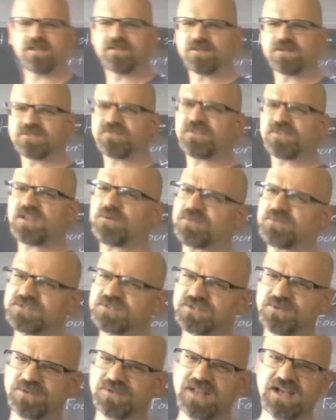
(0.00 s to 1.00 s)
those of you that were in
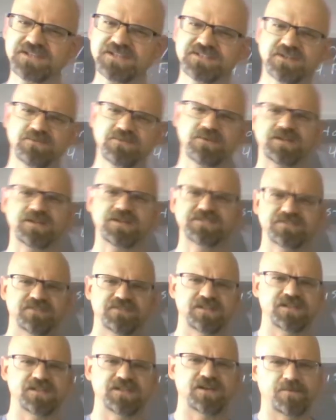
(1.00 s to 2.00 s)
school last year, we watched a
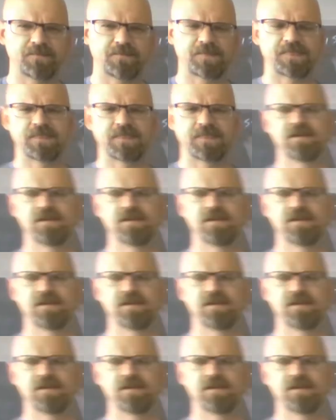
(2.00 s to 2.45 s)
video.